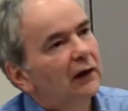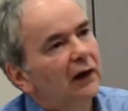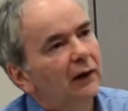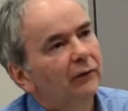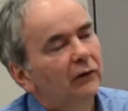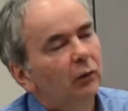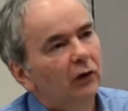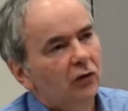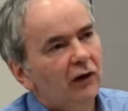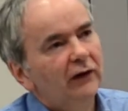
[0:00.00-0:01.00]
And
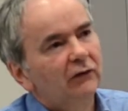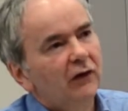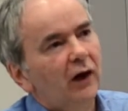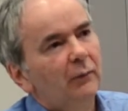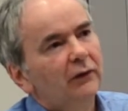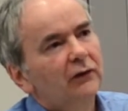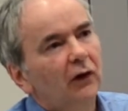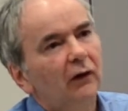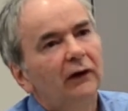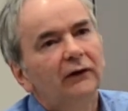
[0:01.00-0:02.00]
what Creative Carbon
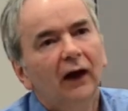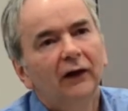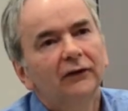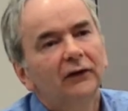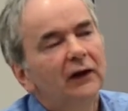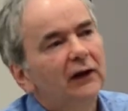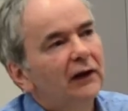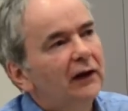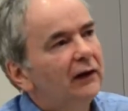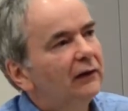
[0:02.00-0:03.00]
Scotland does
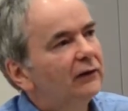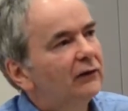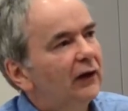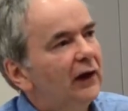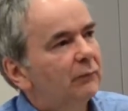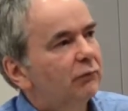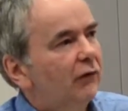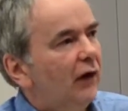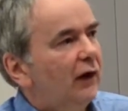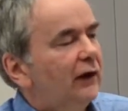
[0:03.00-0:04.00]
is it
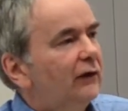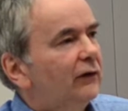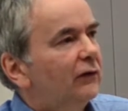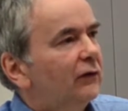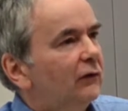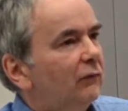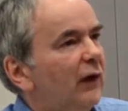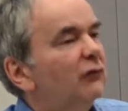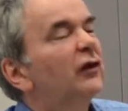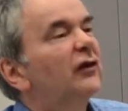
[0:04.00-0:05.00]
provides,
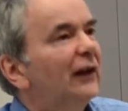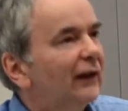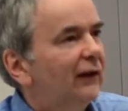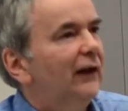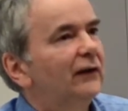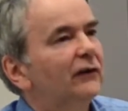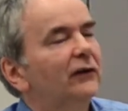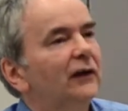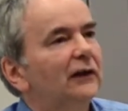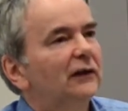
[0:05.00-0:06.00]
it
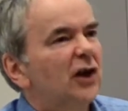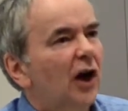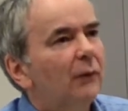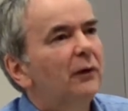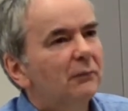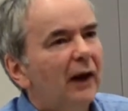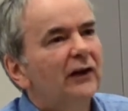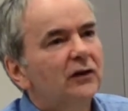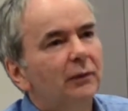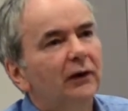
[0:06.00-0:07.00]
facilitates carbon
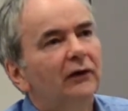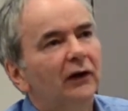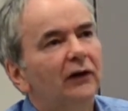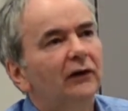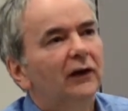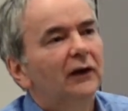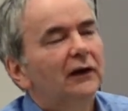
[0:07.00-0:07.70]
management and